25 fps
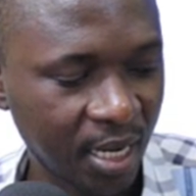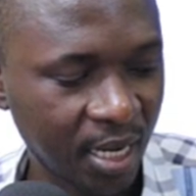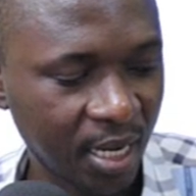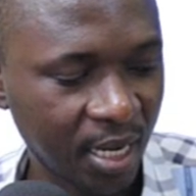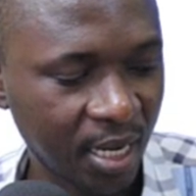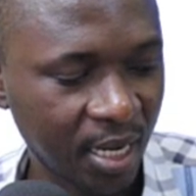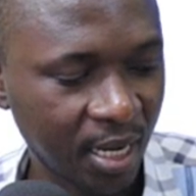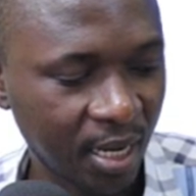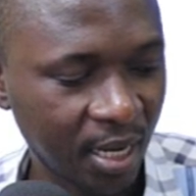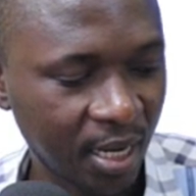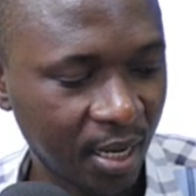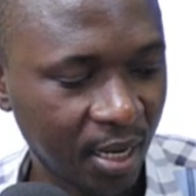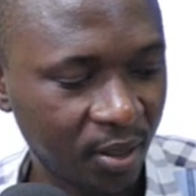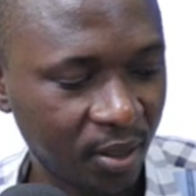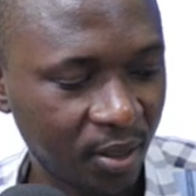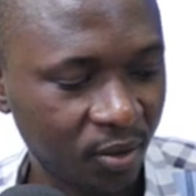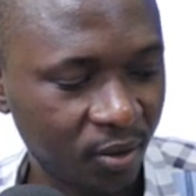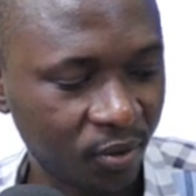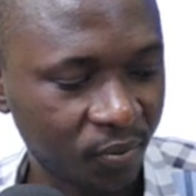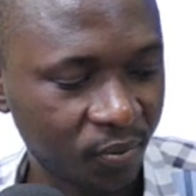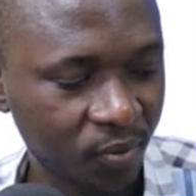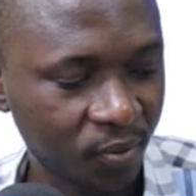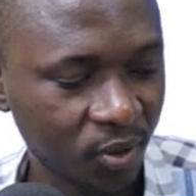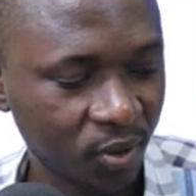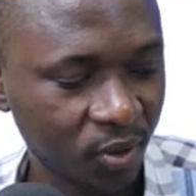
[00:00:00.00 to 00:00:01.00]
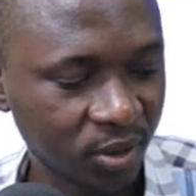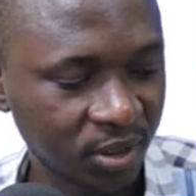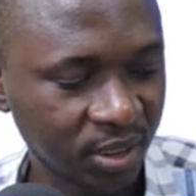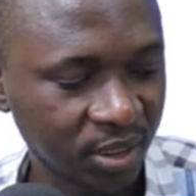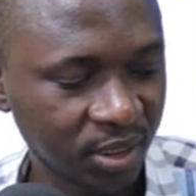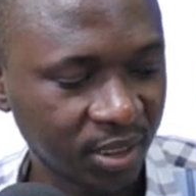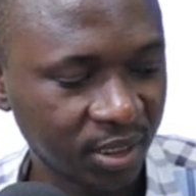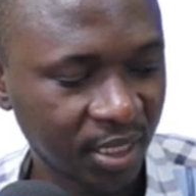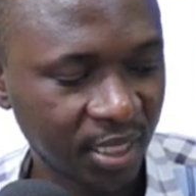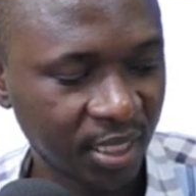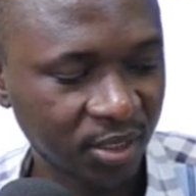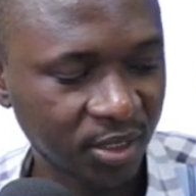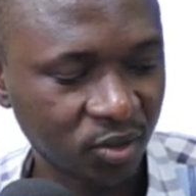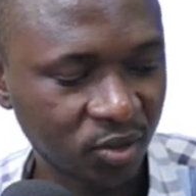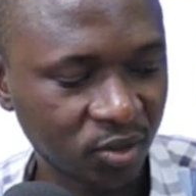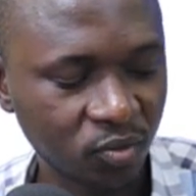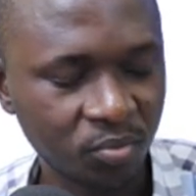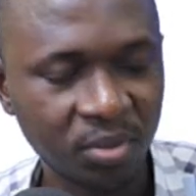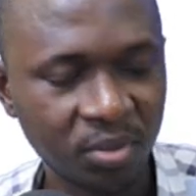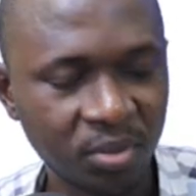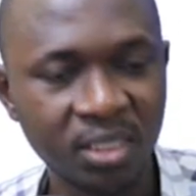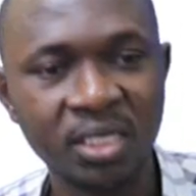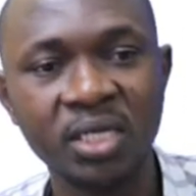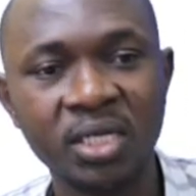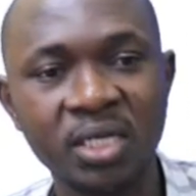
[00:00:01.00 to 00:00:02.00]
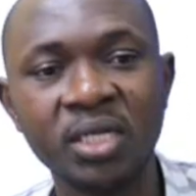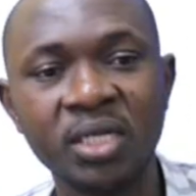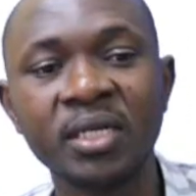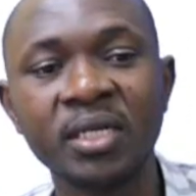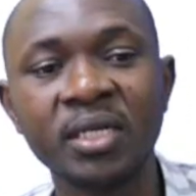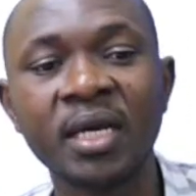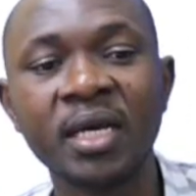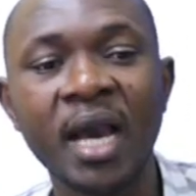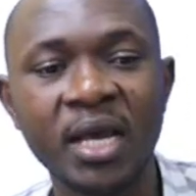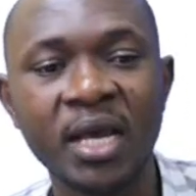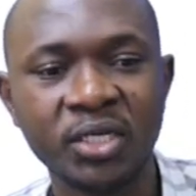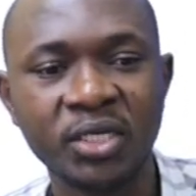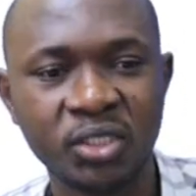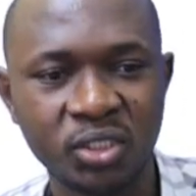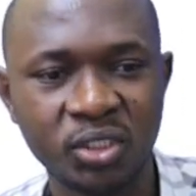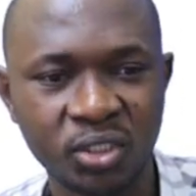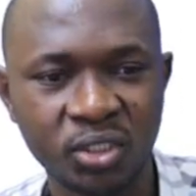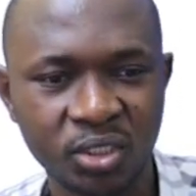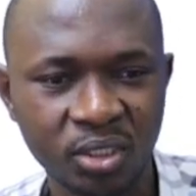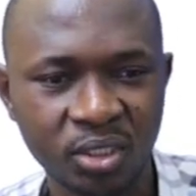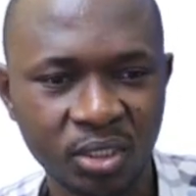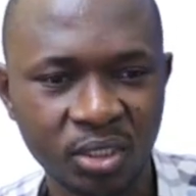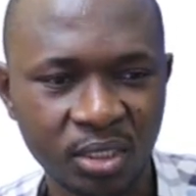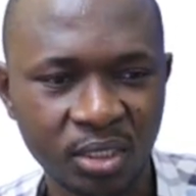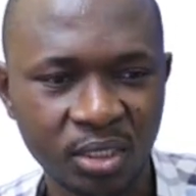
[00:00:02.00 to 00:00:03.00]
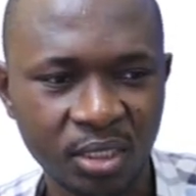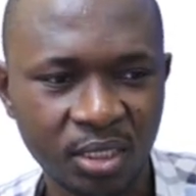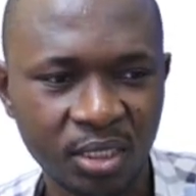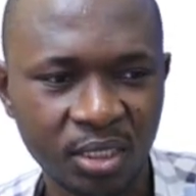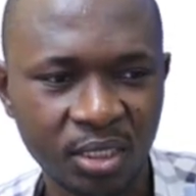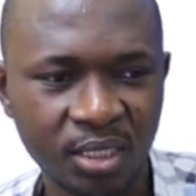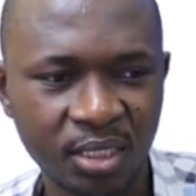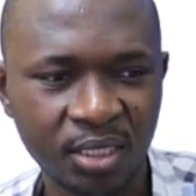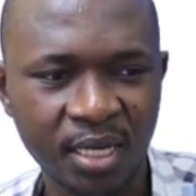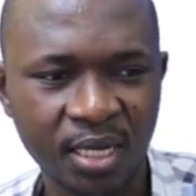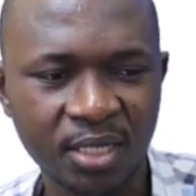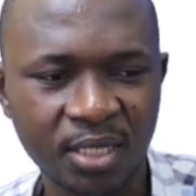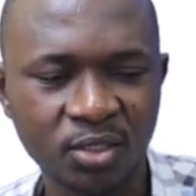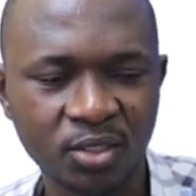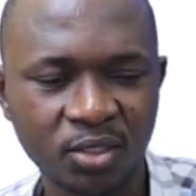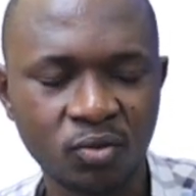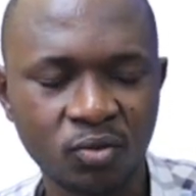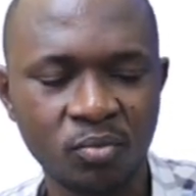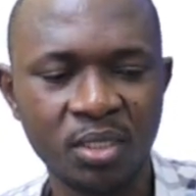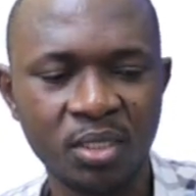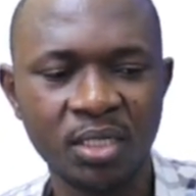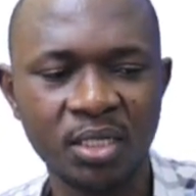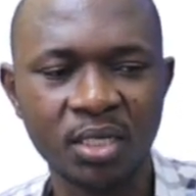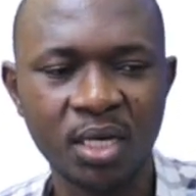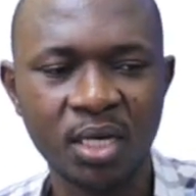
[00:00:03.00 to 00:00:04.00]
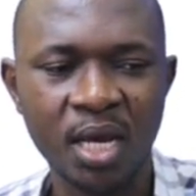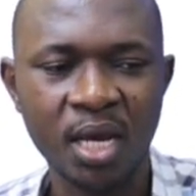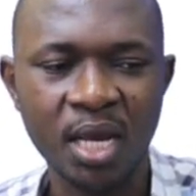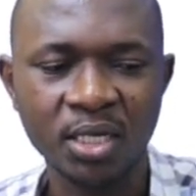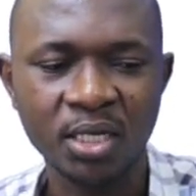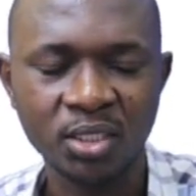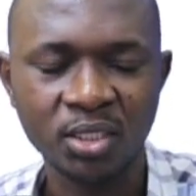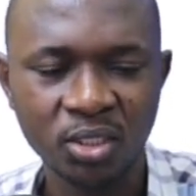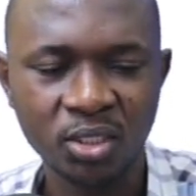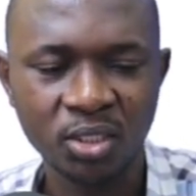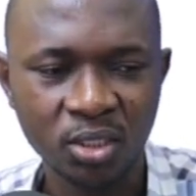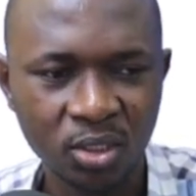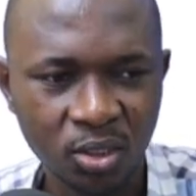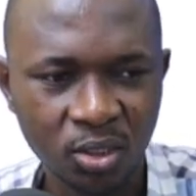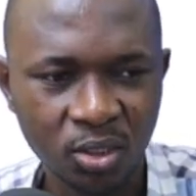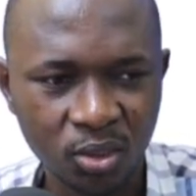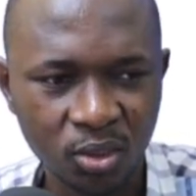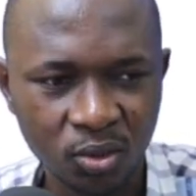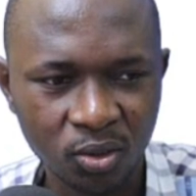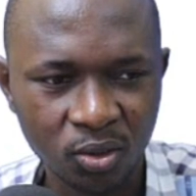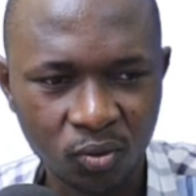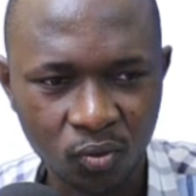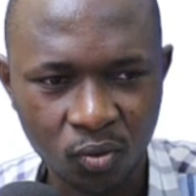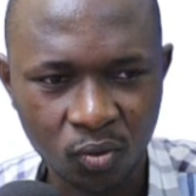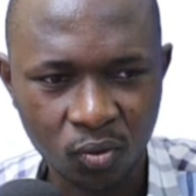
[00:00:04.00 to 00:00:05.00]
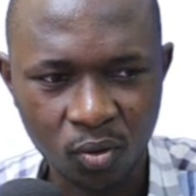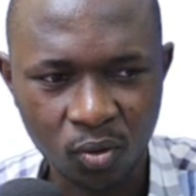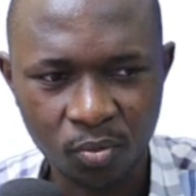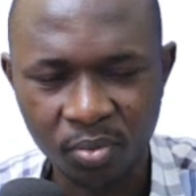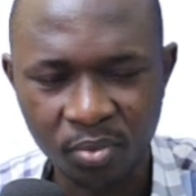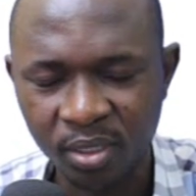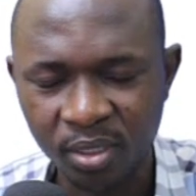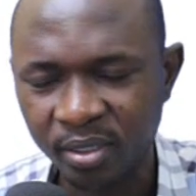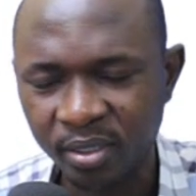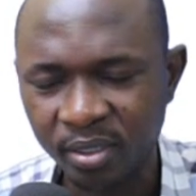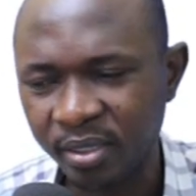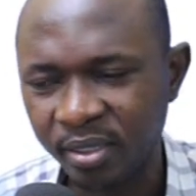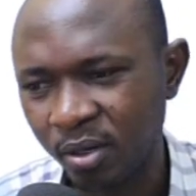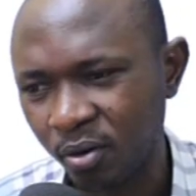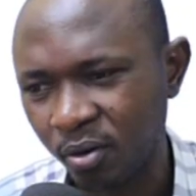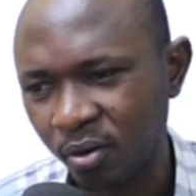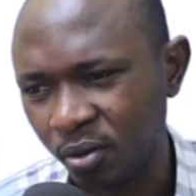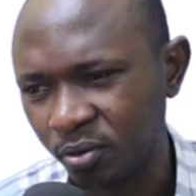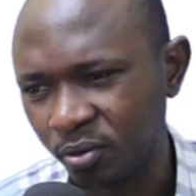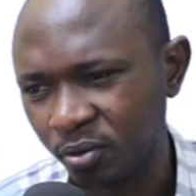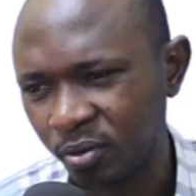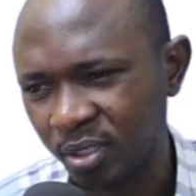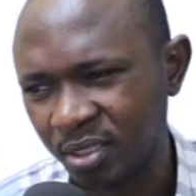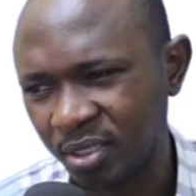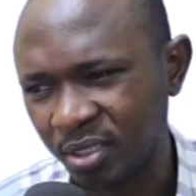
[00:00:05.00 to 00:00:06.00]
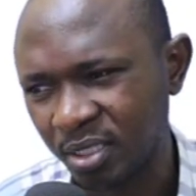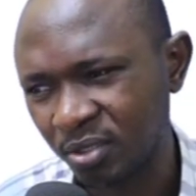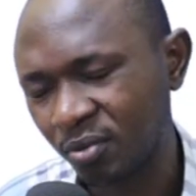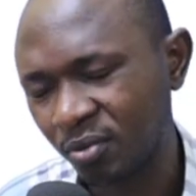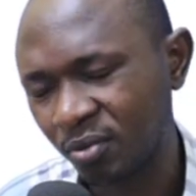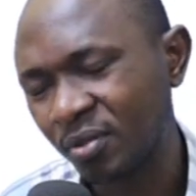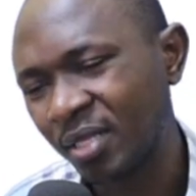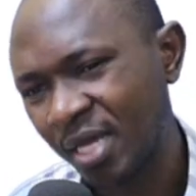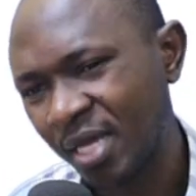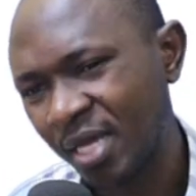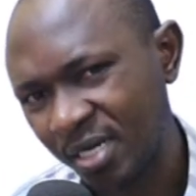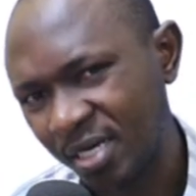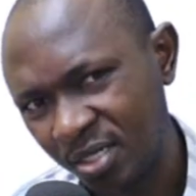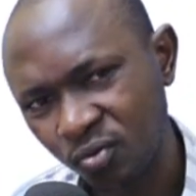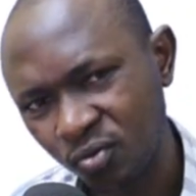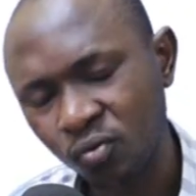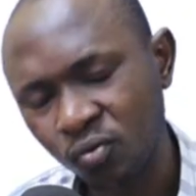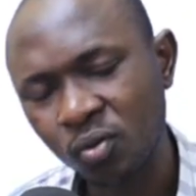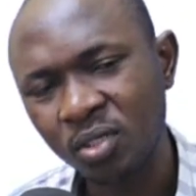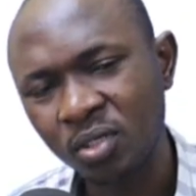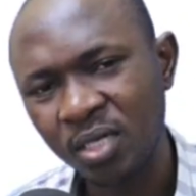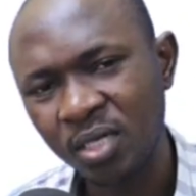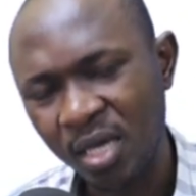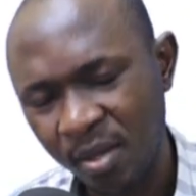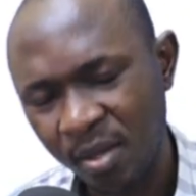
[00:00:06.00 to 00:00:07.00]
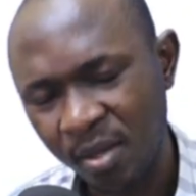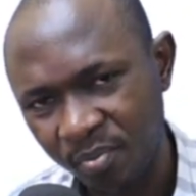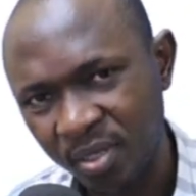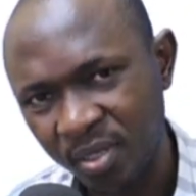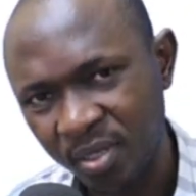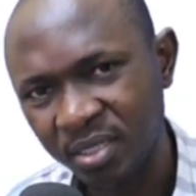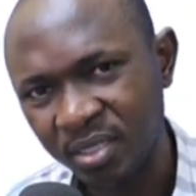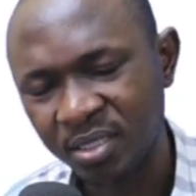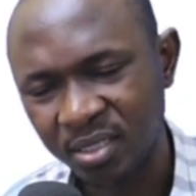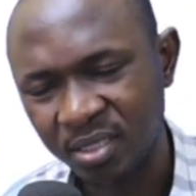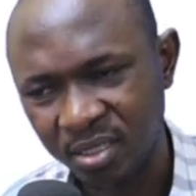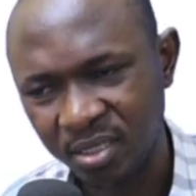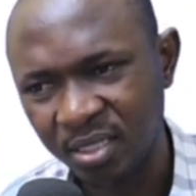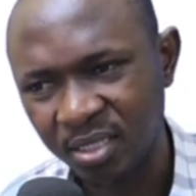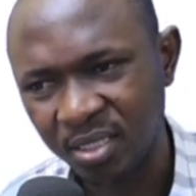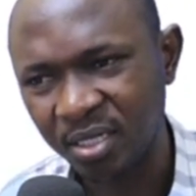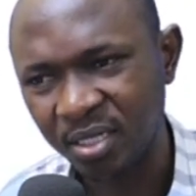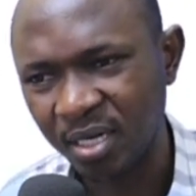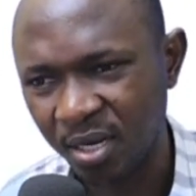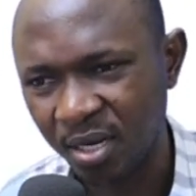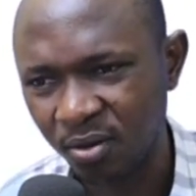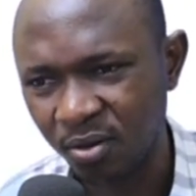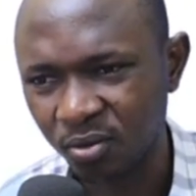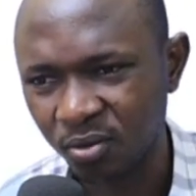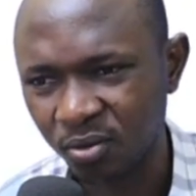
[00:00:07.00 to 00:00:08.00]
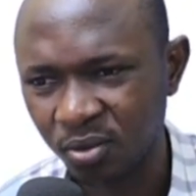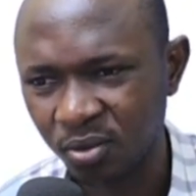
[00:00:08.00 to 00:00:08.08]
the whole transaction. That is what happens in a normal auctioneering process. So some of the rules that are